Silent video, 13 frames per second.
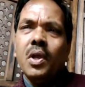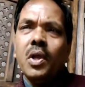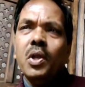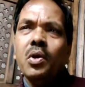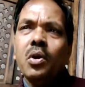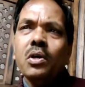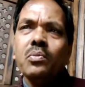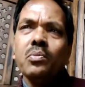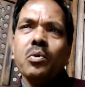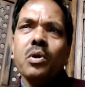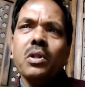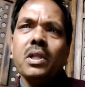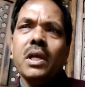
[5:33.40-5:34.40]
Not
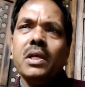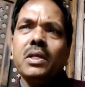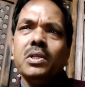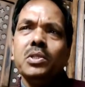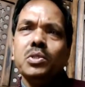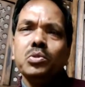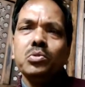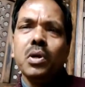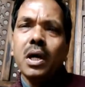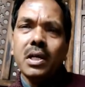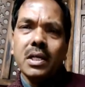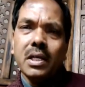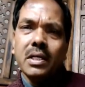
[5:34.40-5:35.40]
more than
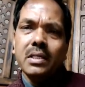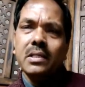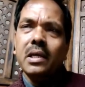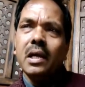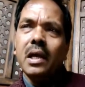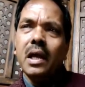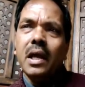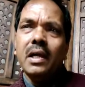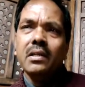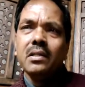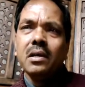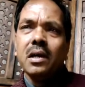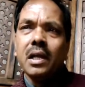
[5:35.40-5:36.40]

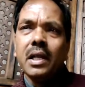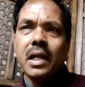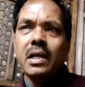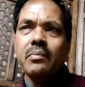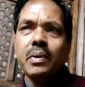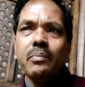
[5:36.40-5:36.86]
238